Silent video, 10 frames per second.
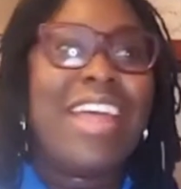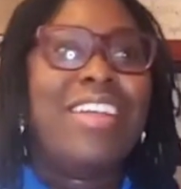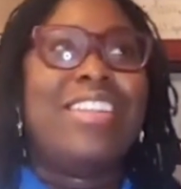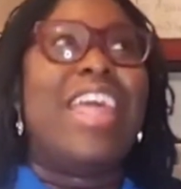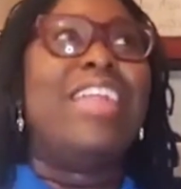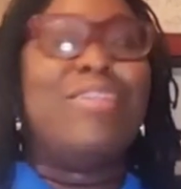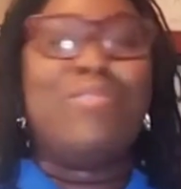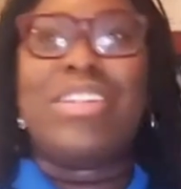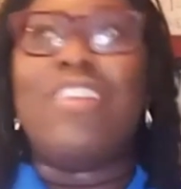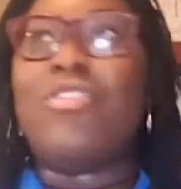they
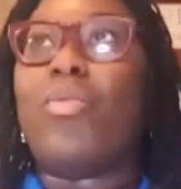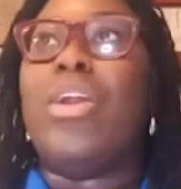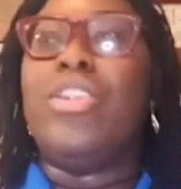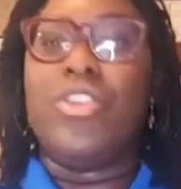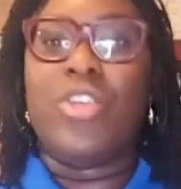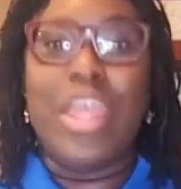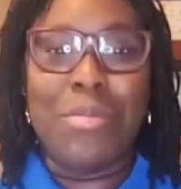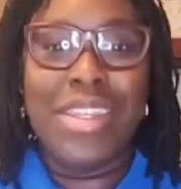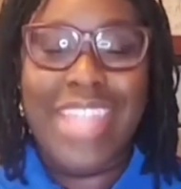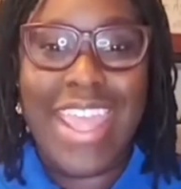themselves want to
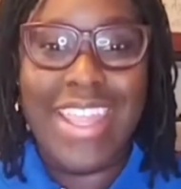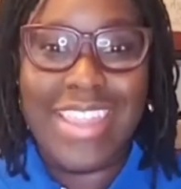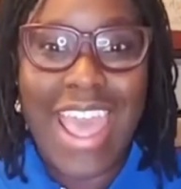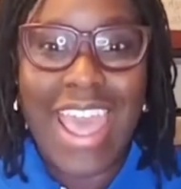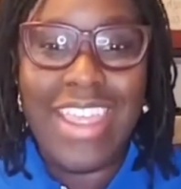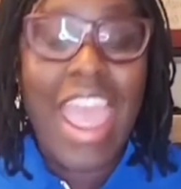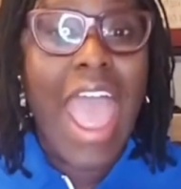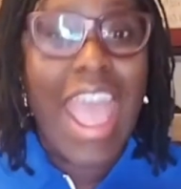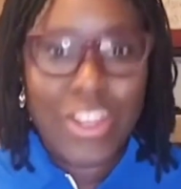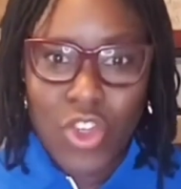imitate that
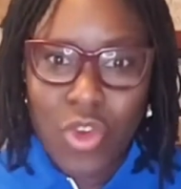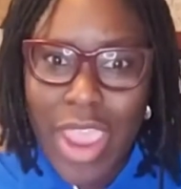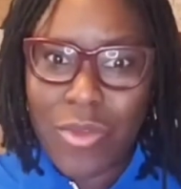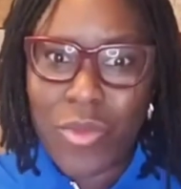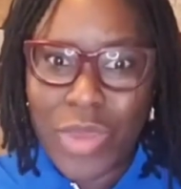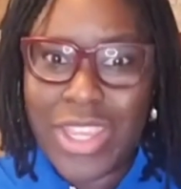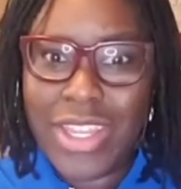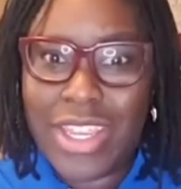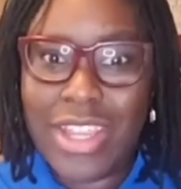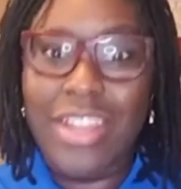and try
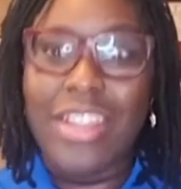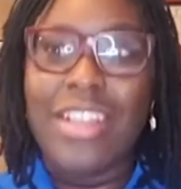reading